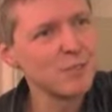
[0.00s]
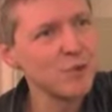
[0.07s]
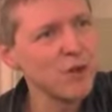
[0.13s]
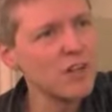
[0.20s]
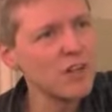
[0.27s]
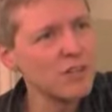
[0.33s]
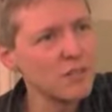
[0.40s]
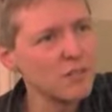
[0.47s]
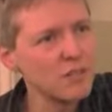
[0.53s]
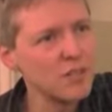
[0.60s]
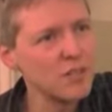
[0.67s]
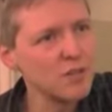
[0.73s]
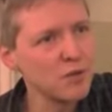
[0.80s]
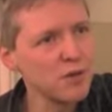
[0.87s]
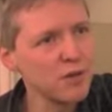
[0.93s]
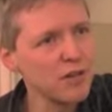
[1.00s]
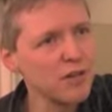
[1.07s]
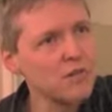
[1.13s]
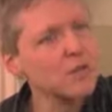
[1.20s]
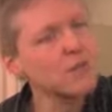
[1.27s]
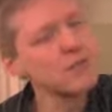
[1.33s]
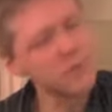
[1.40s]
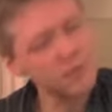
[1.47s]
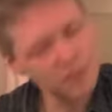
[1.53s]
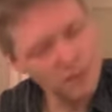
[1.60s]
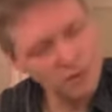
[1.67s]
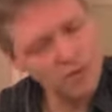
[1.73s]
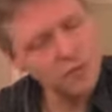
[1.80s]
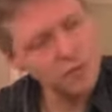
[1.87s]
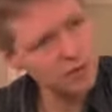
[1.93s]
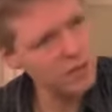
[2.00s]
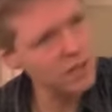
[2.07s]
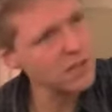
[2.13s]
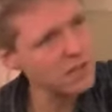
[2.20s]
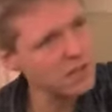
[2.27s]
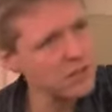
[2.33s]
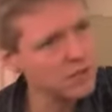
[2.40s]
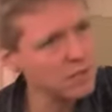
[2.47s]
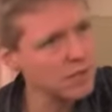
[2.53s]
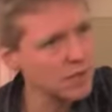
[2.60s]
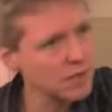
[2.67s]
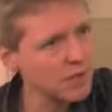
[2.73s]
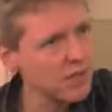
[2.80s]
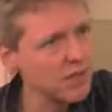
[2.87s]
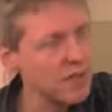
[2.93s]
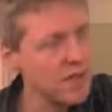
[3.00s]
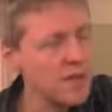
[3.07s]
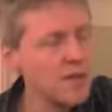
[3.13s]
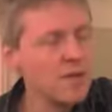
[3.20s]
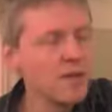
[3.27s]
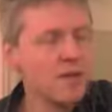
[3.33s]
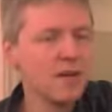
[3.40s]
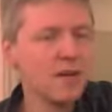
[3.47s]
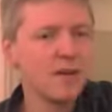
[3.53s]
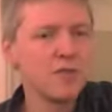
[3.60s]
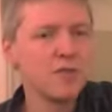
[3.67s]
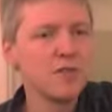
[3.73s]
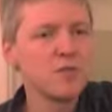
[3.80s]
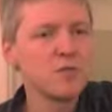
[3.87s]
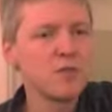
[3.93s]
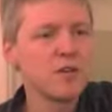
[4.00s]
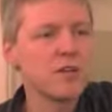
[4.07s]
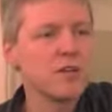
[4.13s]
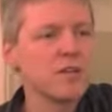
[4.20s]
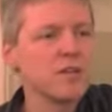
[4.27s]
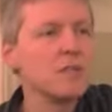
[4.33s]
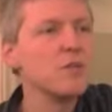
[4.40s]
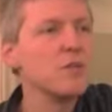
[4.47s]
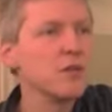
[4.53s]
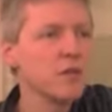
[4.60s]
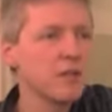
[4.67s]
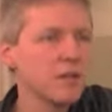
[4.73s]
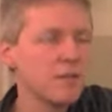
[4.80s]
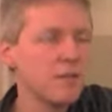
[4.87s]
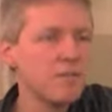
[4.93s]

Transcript: More or less a finished product, not from series production, but finished product in Munich.